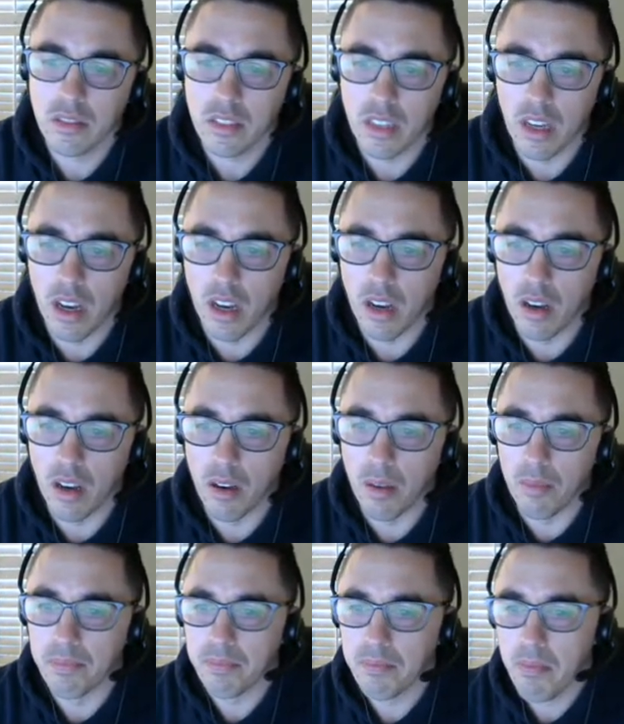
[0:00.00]

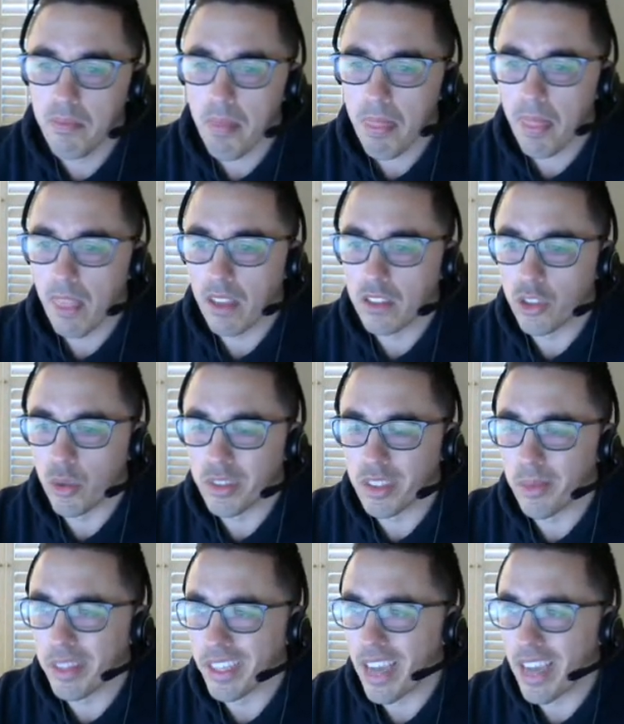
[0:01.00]
show what
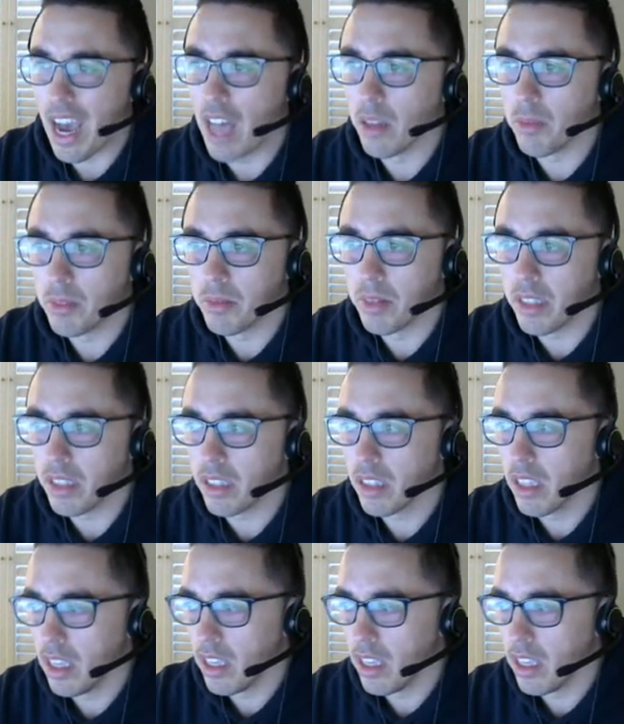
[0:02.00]
some of the columns mean.